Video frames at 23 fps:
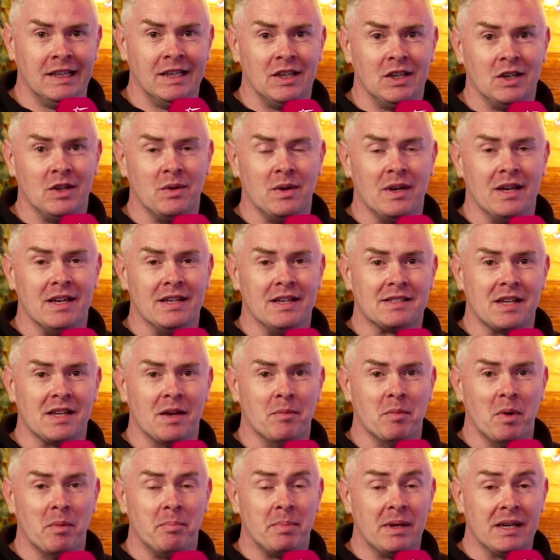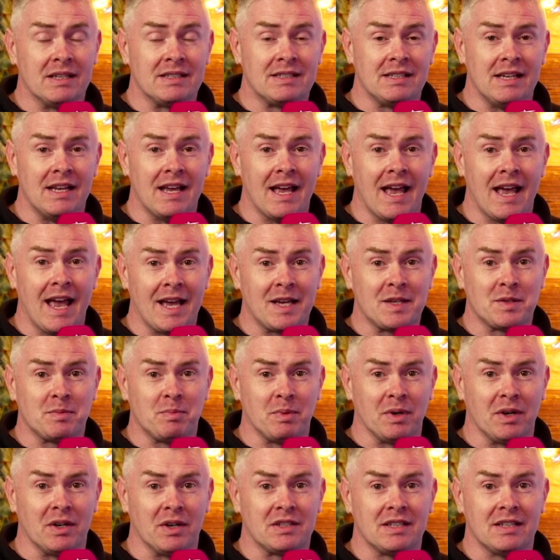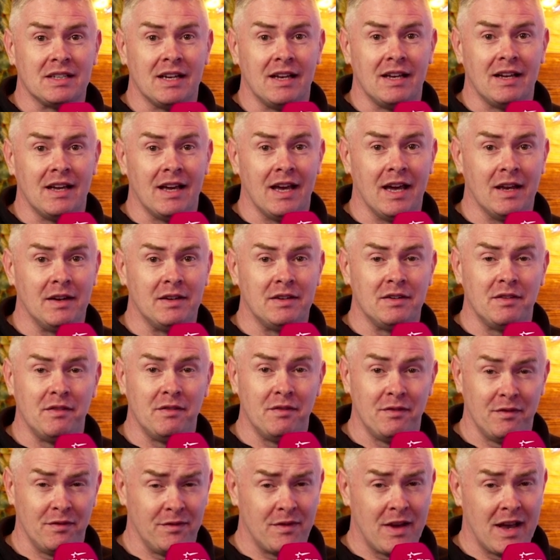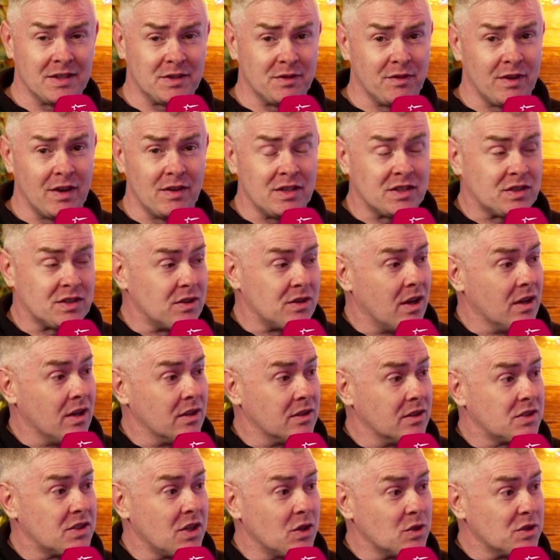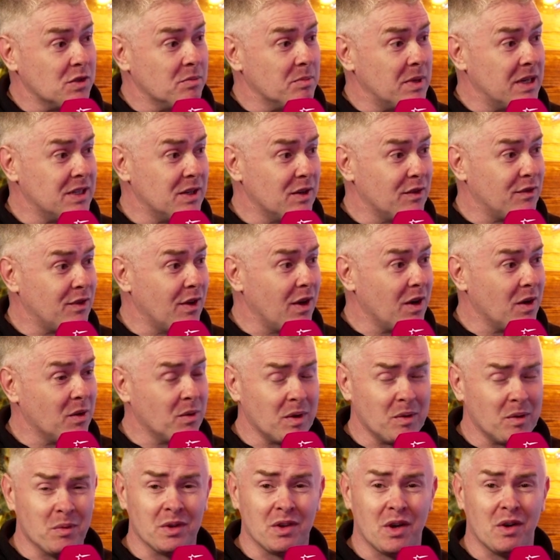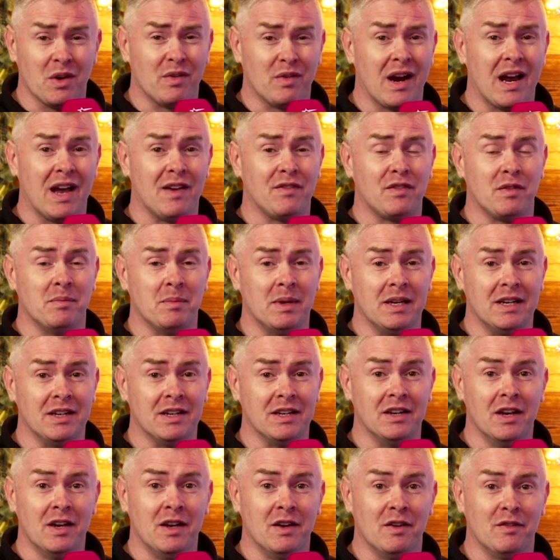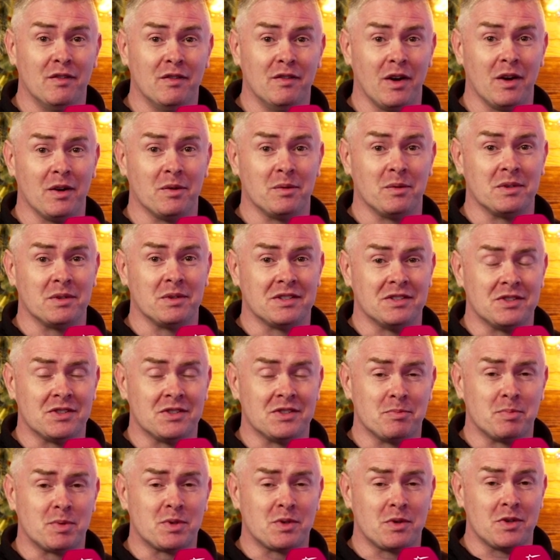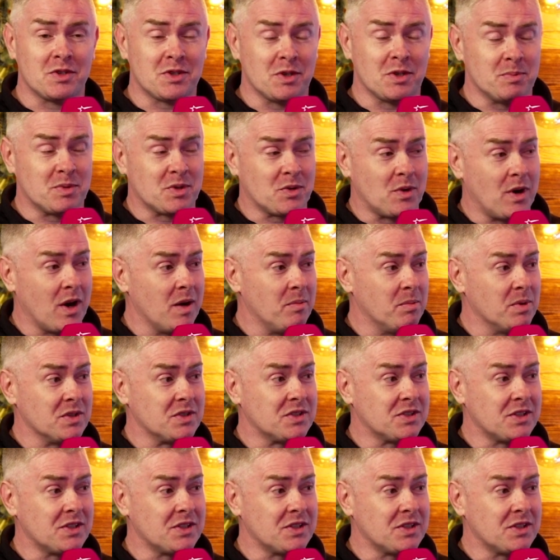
who is a mobility expert and has a very strong social media following with over 500,000 followers and subscribers.